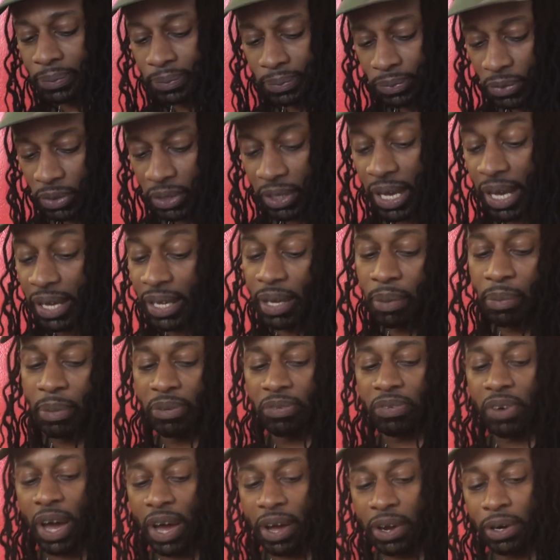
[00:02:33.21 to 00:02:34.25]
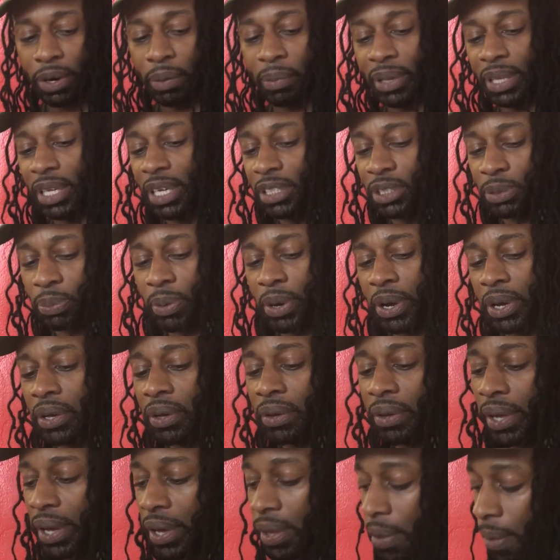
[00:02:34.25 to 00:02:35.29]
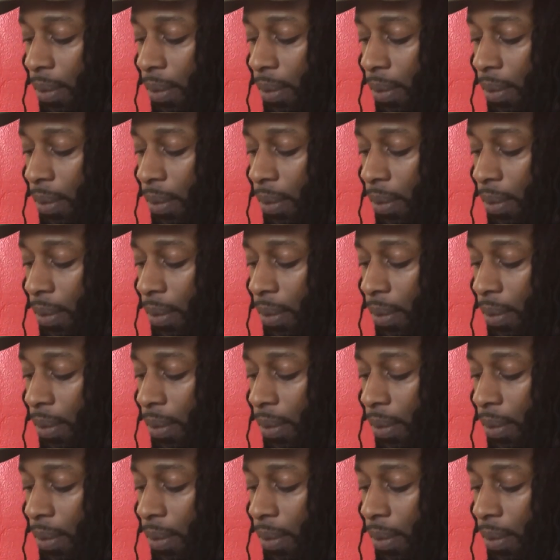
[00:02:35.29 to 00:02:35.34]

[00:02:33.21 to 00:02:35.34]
You gotta get me fired on my lunch break, okay?